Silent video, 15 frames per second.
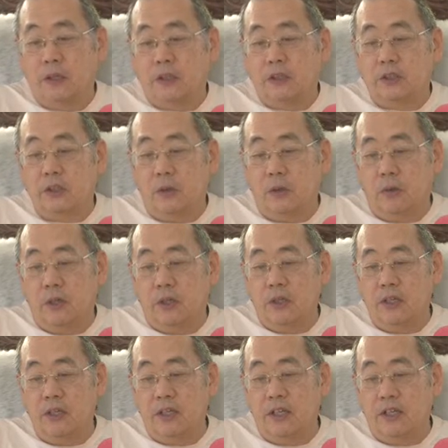So
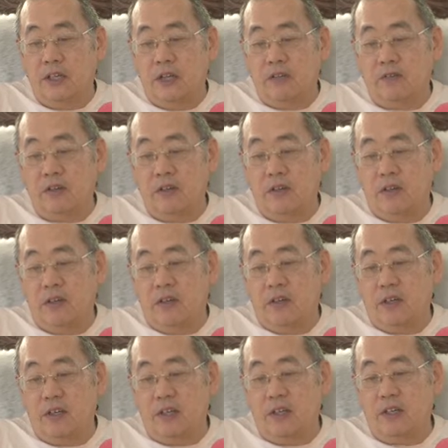the endeavor
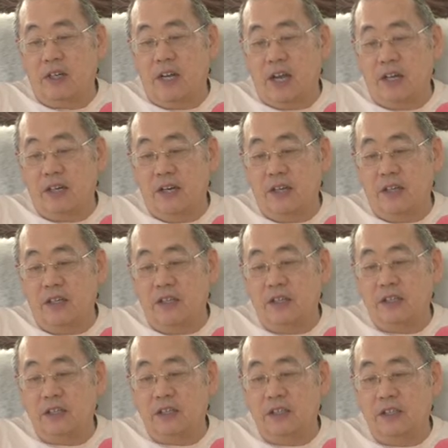in jnana
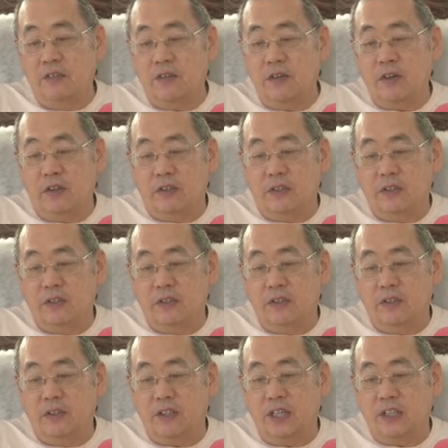is difficult.
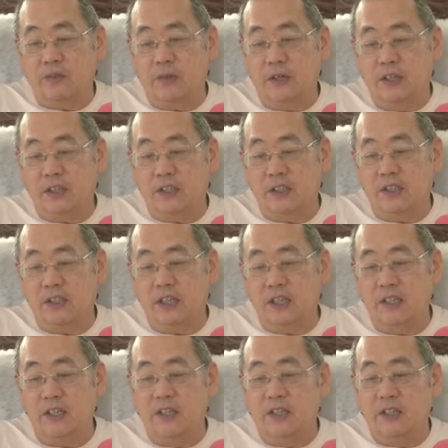So that's why it says
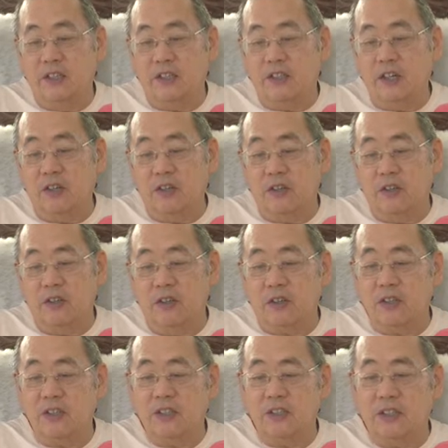they struggle,
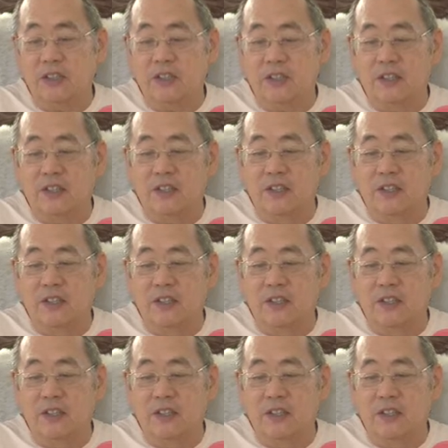klishanti.